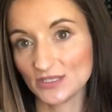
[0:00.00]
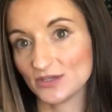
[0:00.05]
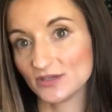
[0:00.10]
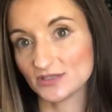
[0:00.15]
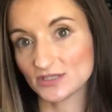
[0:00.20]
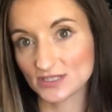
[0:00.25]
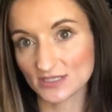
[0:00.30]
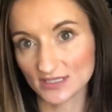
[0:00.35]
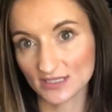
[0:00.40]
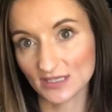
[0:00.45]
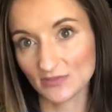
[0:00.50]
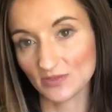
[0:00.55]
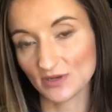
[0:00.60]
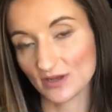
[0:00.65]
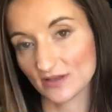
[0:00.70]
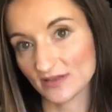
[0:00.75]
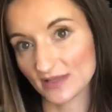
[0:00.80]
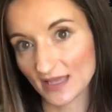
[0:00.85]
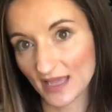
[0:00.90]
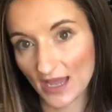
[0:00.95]
you can just keep it
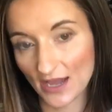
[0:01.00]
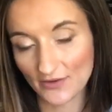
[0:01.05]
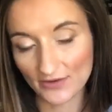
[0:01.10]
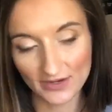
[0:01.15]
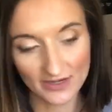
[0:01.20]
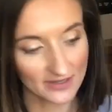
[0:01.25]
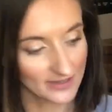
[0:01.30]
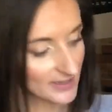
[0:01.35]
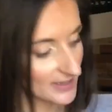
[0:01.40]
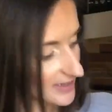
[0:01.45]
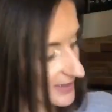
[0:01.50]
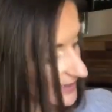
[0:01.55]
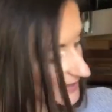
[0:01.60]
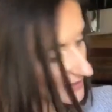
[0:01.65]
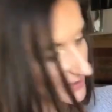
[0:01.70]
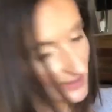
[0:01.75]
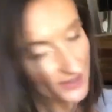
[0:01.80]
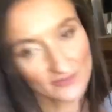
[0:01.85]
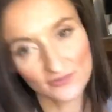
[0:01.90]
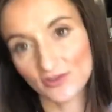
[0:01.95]
on the counter
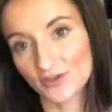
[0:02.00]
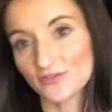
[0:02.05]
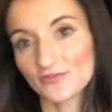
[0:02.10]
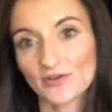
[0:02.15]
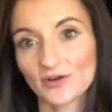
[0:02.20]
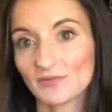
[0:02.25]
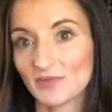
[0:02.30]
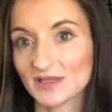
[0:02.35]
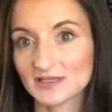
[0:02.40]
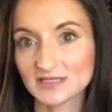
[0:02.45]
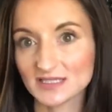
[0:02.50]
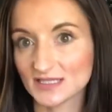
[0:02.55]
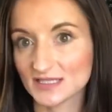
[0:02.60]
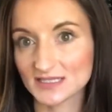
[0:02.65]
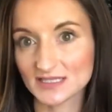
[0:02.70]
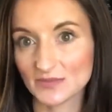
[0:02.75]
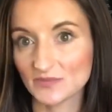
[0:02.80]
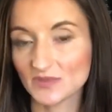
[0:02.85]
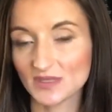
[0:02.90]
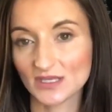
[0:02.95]
if you're fermenting
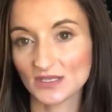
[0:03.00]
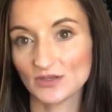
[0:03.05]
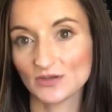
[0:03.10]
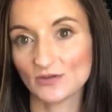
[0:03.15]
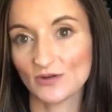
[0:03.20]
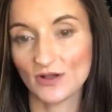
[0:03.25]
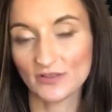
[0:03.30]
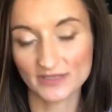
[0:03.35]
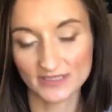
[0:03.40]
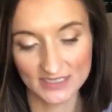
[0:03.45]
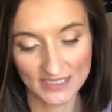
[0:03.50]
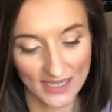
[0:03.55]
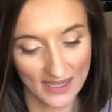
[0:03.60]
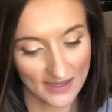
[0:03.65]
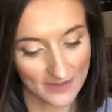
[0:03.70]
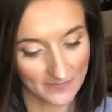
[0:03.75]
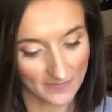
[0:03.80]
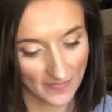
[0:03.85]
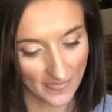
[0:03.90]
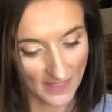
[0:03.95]
something new all the
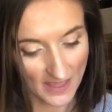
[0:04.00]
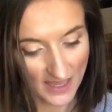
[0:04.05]
time.